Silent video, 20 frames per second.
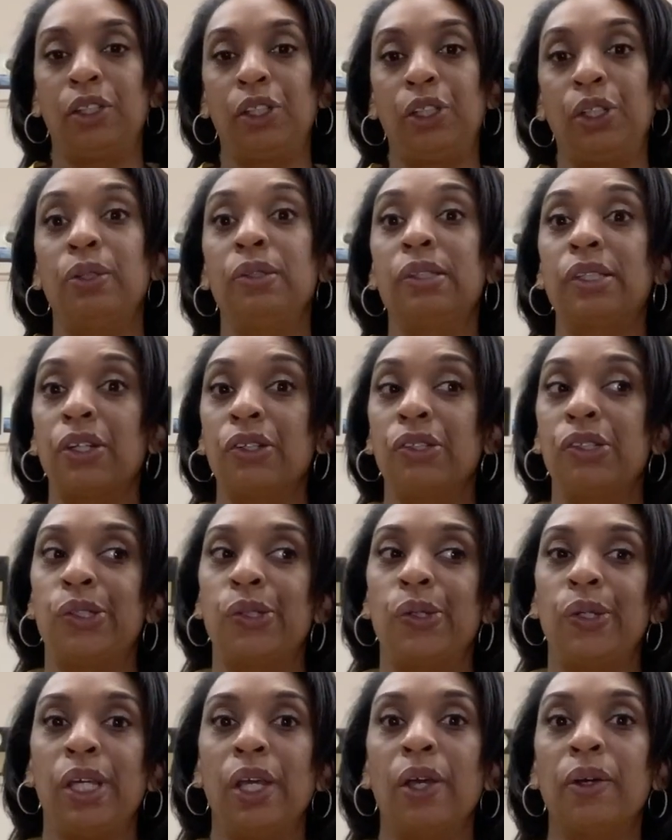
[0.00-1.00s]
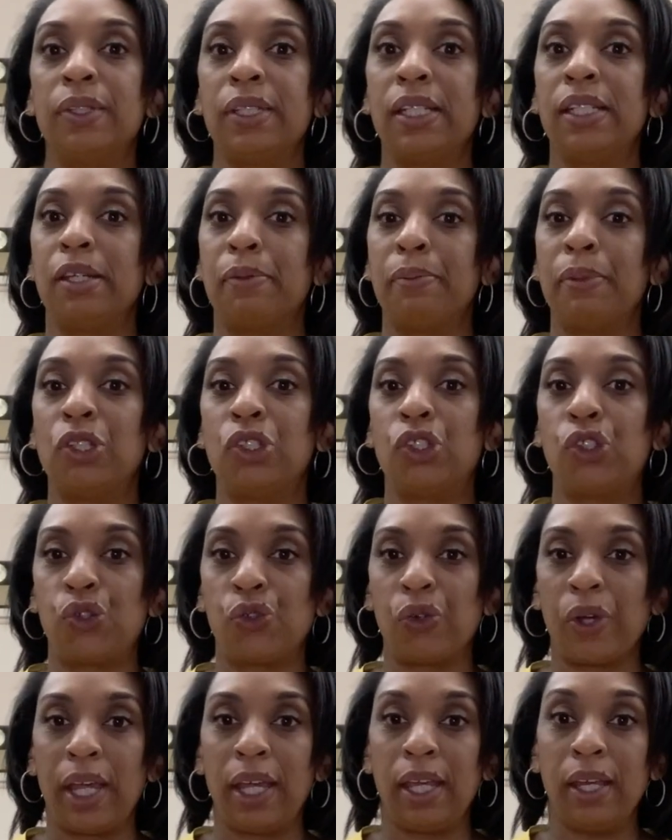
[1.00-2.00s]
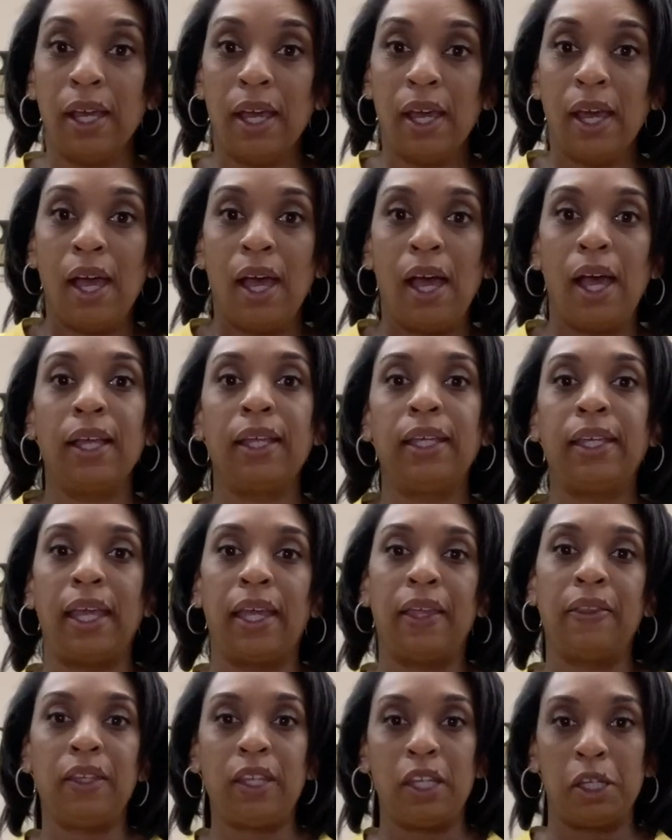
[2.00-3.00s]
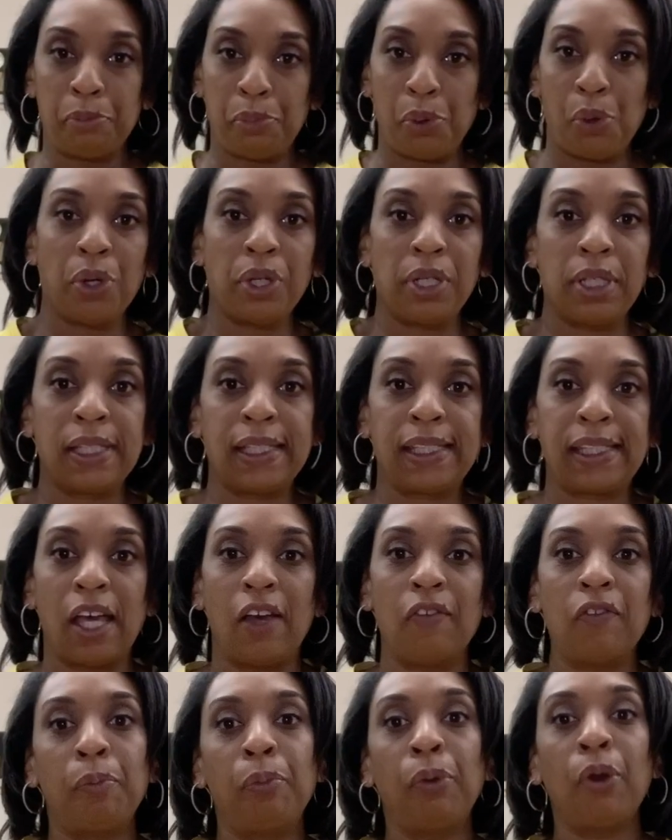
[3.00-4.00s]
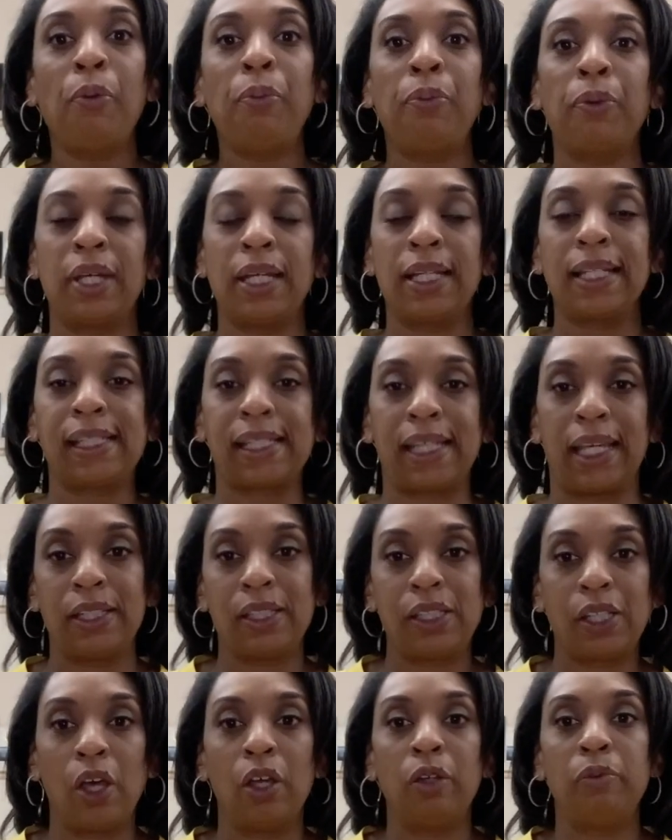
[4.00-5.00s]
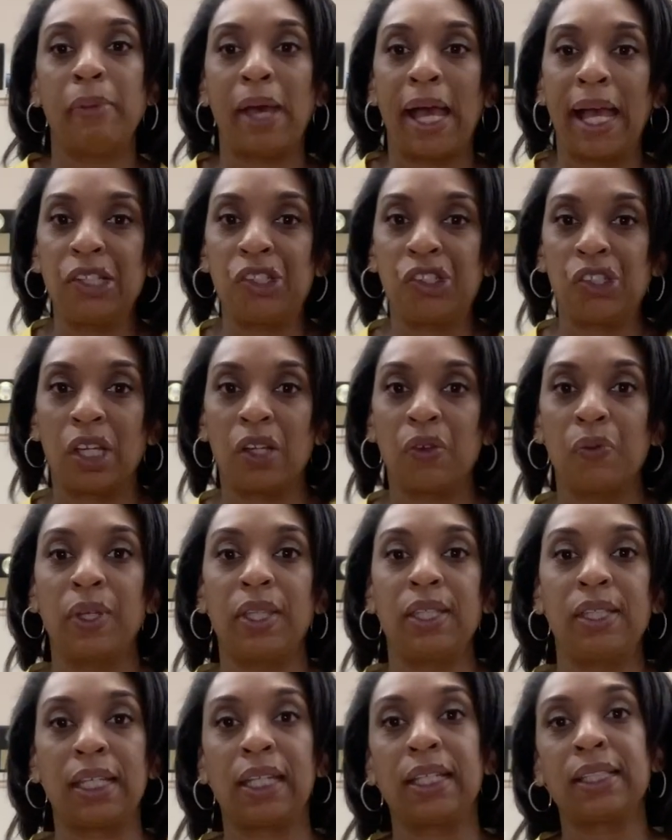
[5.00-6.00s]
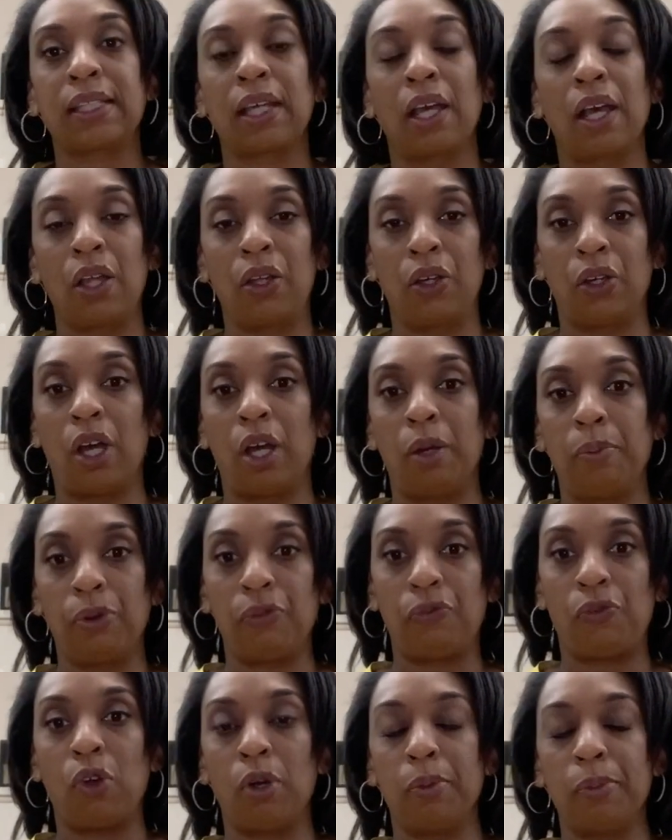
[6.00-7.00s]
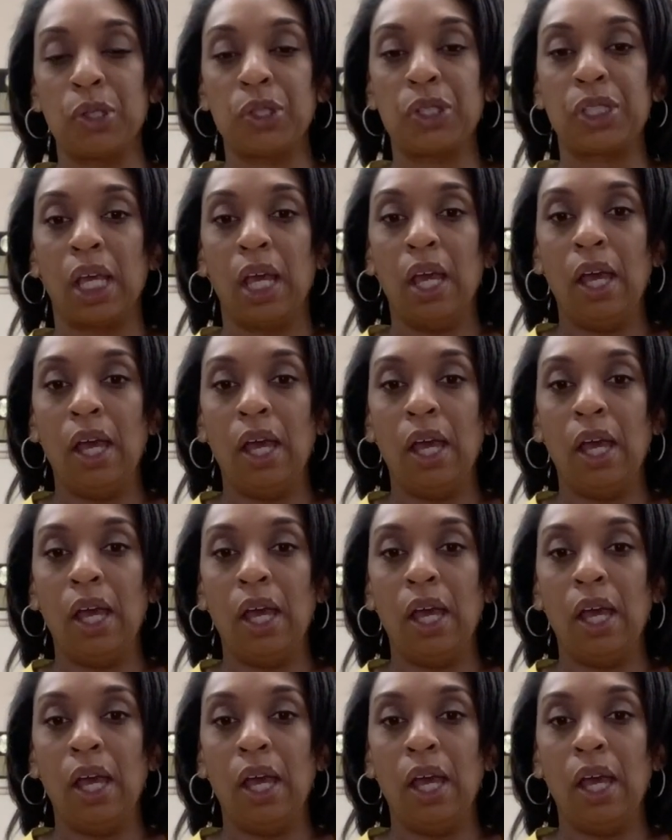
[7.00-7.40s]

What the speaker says: use her studio to demonstrate, again, the importance of appropriate skin tone matching with dance and color guard performers.